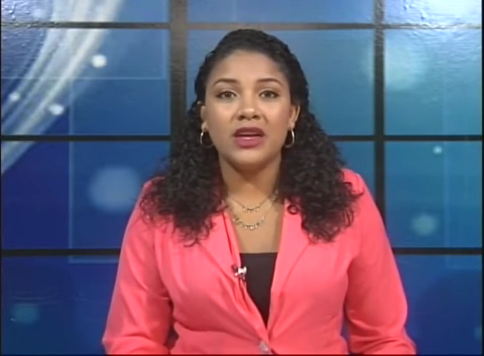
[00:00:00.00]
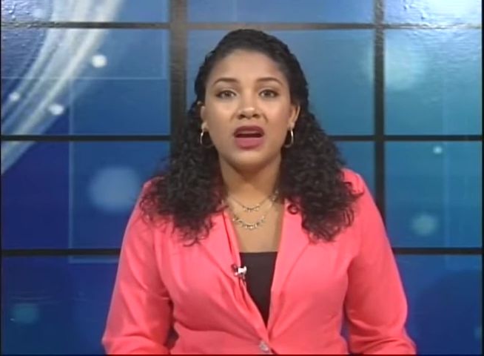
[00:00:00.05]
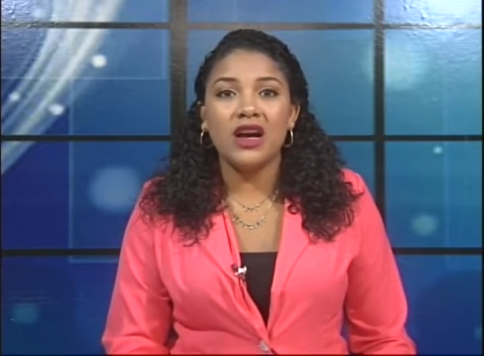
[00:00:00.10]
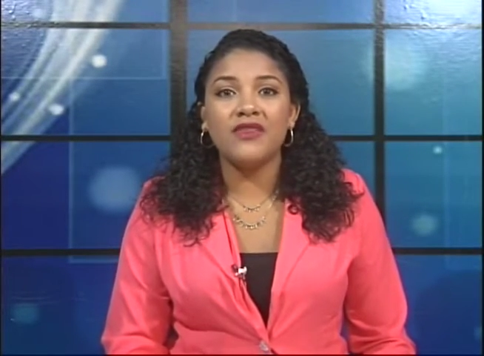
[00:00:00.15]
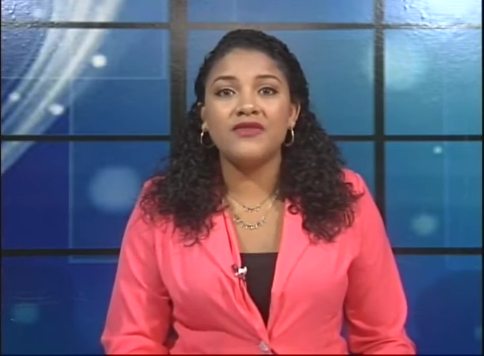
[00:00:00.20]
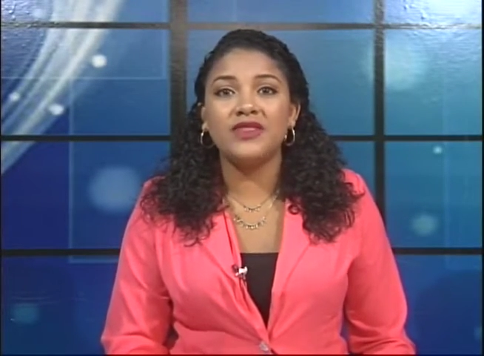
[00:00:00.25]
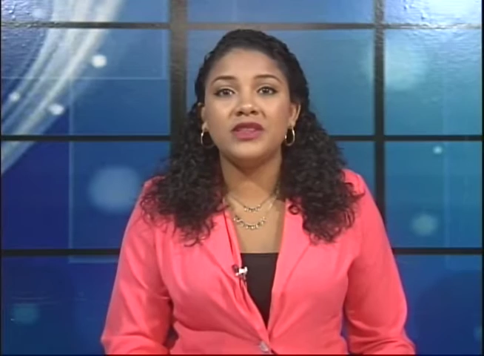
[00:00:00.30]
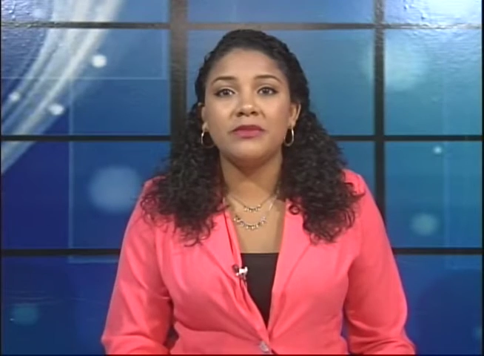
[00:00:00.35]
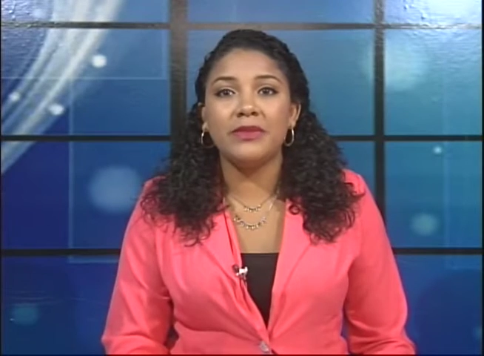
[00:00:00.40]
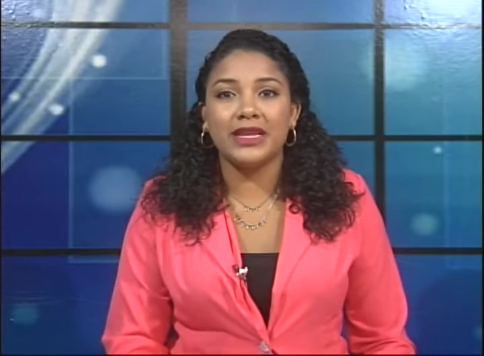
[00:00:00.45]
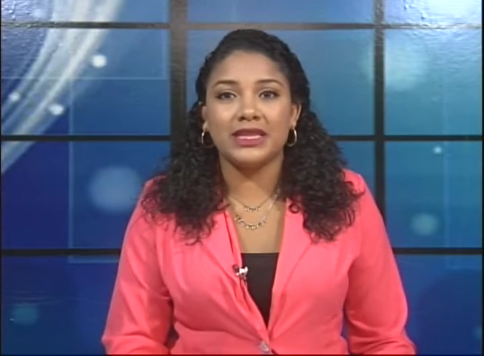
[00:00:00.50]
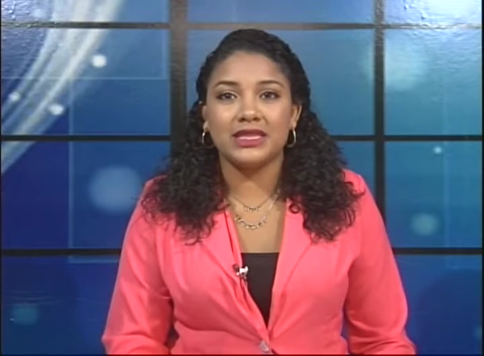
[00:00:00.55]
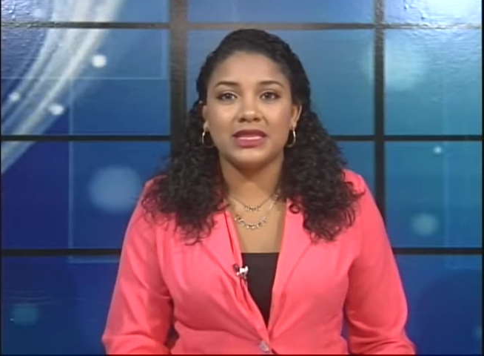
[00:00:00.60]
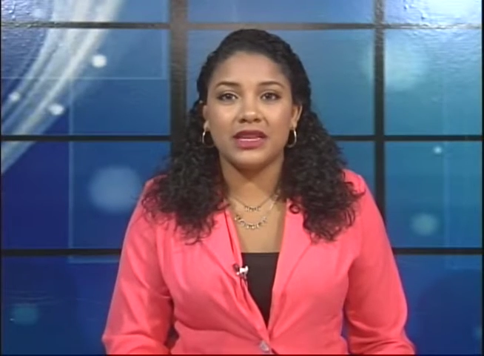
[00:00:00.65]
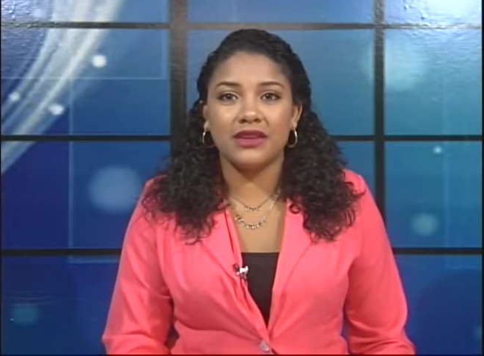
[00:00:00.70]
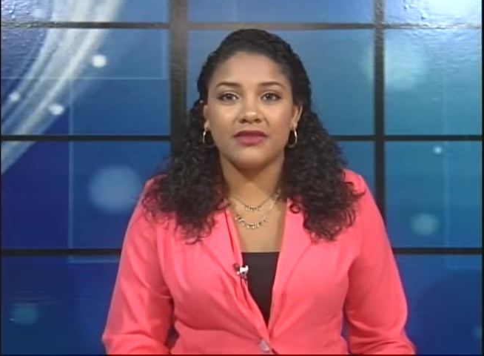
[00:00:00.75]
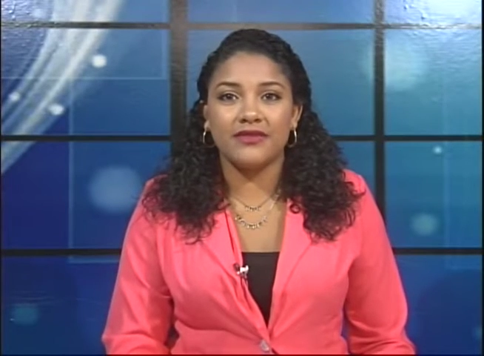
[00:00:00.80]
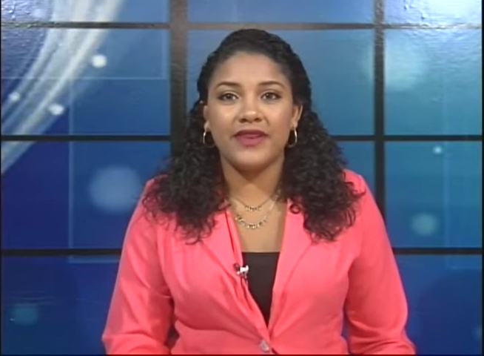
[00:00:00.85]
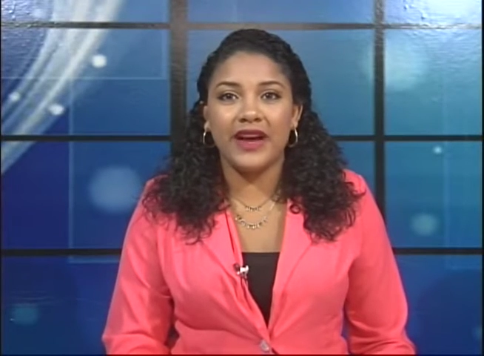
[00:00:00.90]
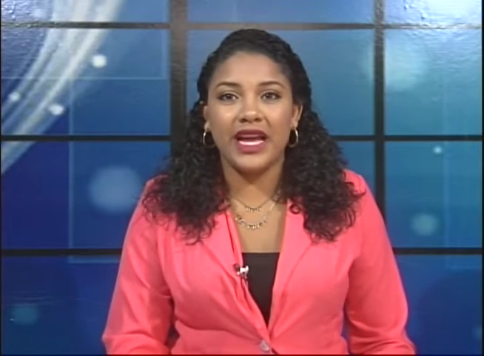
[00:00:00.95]
of
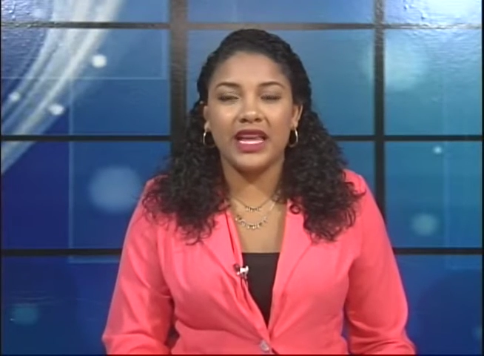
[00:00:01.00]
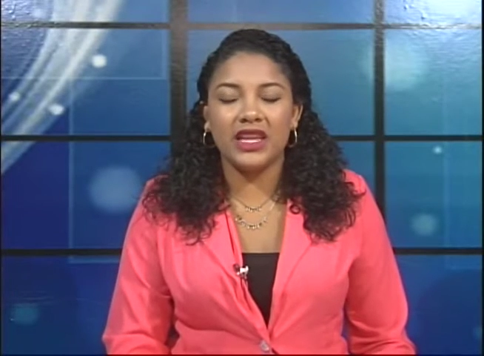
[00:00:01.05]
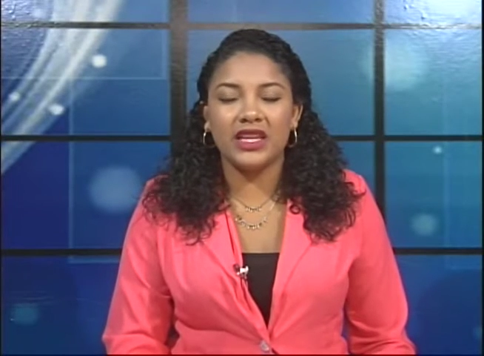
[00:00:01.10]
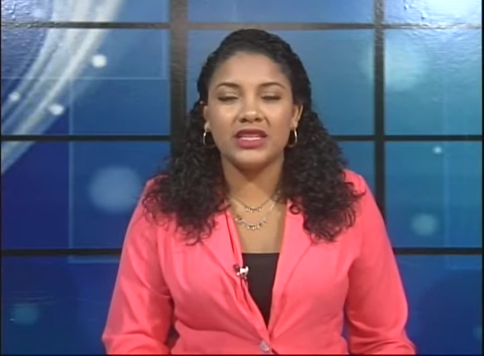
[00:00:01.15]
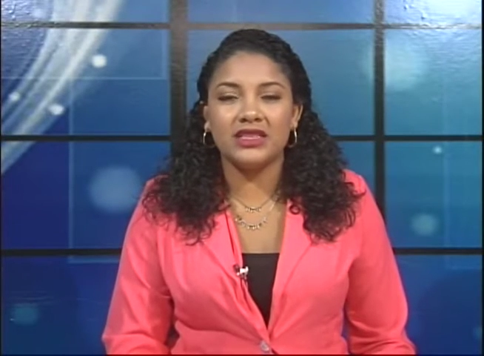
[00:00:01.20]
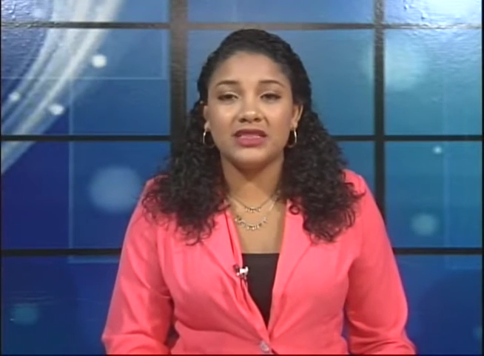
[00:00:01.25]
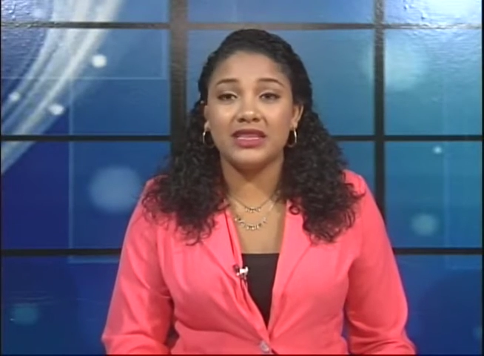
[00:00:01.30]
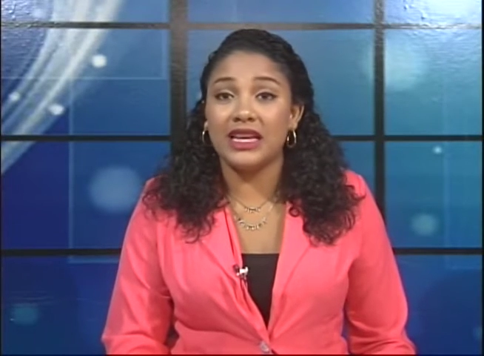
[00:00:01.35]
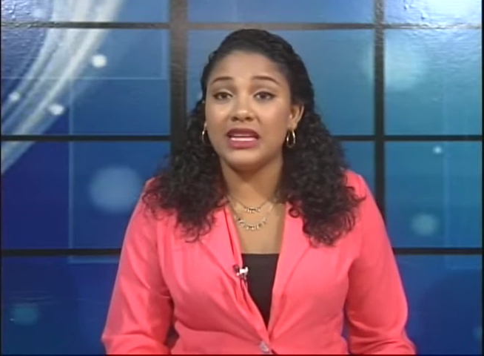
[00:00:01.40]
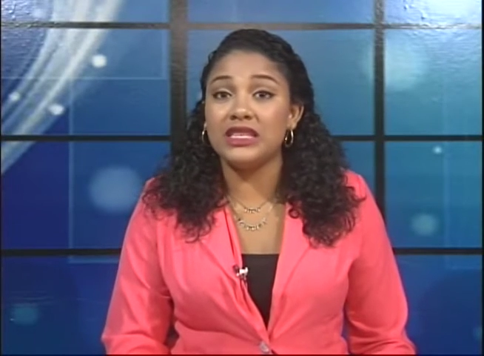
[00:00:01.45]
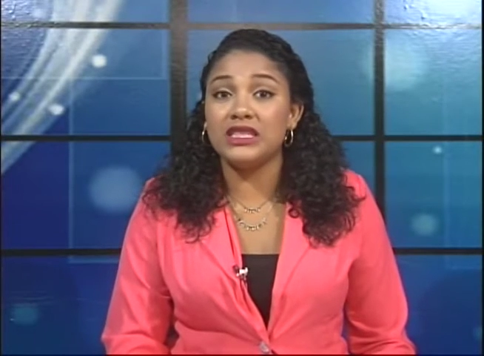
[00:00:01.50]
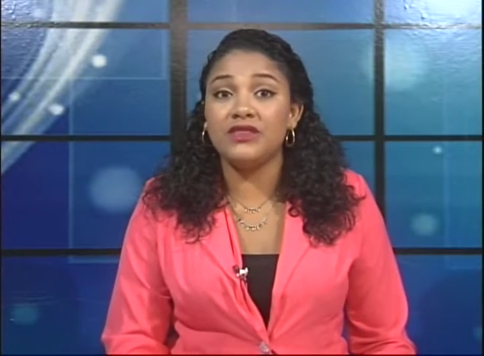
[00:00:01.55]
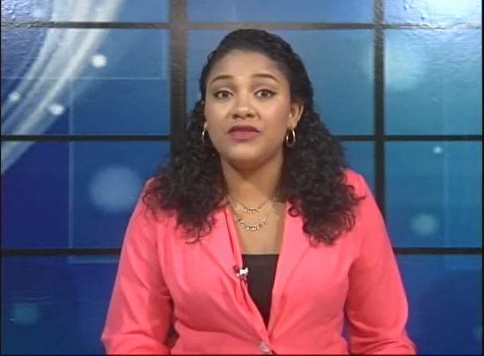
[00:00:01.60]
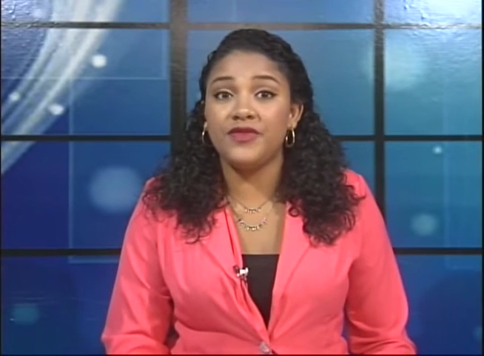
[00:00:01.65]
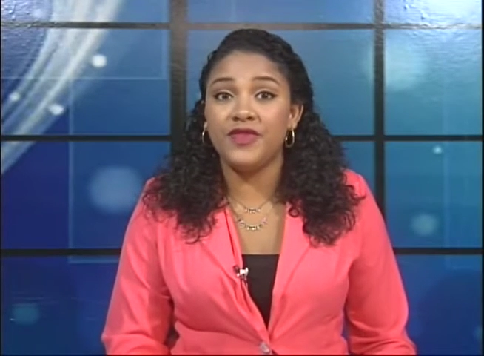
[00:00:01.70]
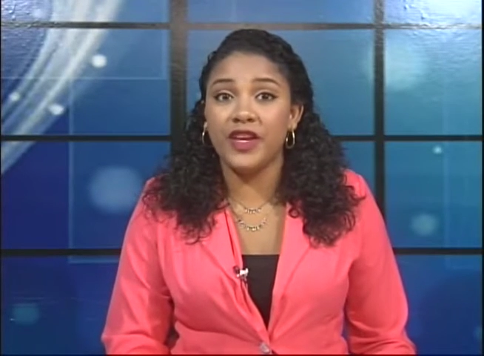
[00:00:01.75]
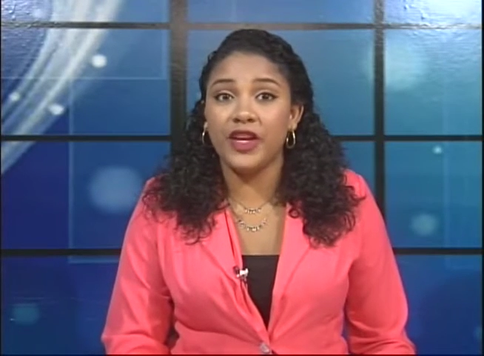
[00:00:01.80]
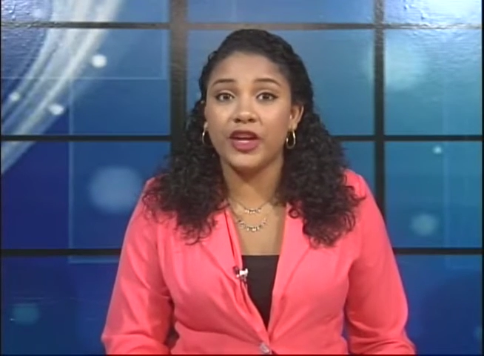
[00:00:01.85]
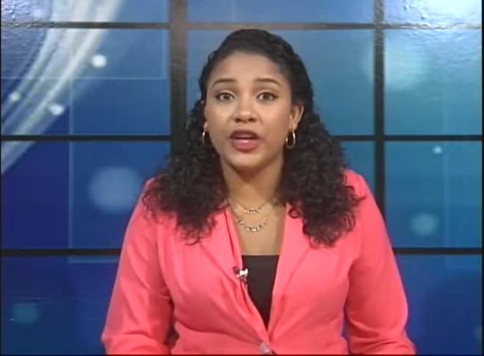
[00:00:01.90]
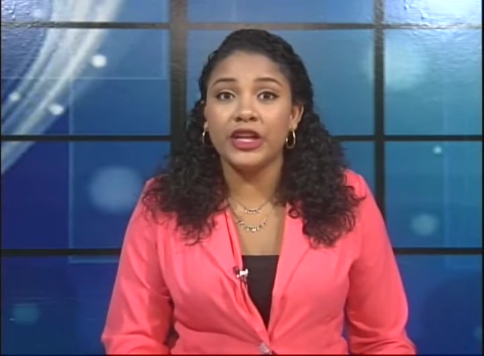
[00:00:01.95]
domestic violence and in
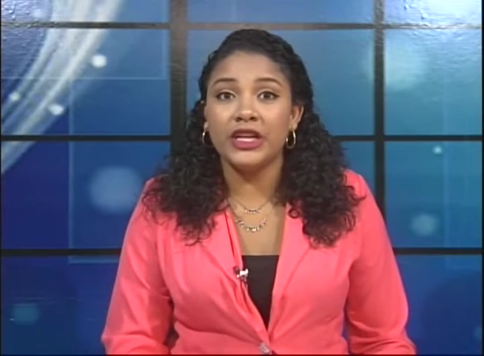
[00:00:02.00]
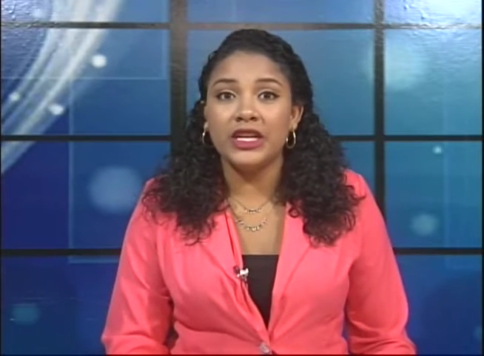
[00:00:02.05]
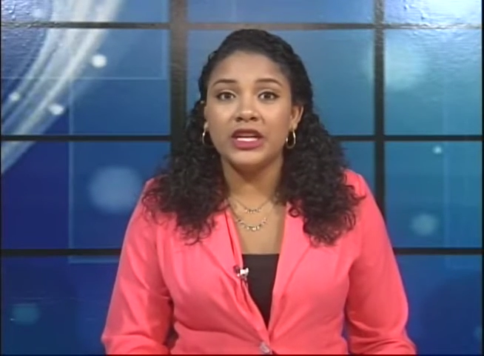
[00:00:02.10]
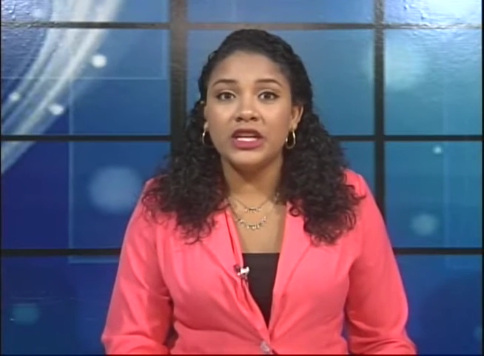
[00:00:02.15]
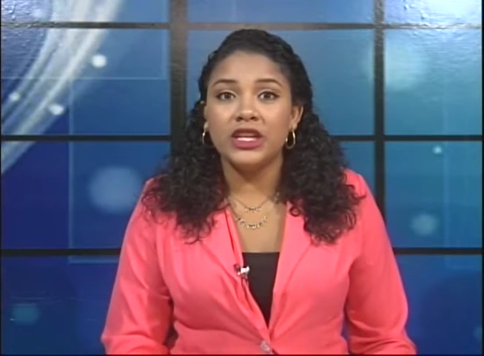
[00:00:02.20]
fear,